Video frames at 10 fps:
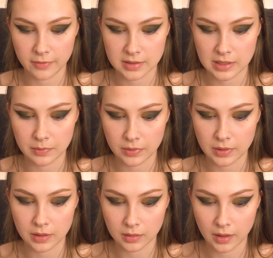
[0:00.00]
Fenty
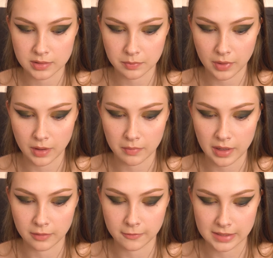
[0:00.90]
Beauty Gloss Bomb
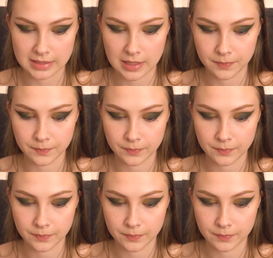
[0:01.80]
in Fussy.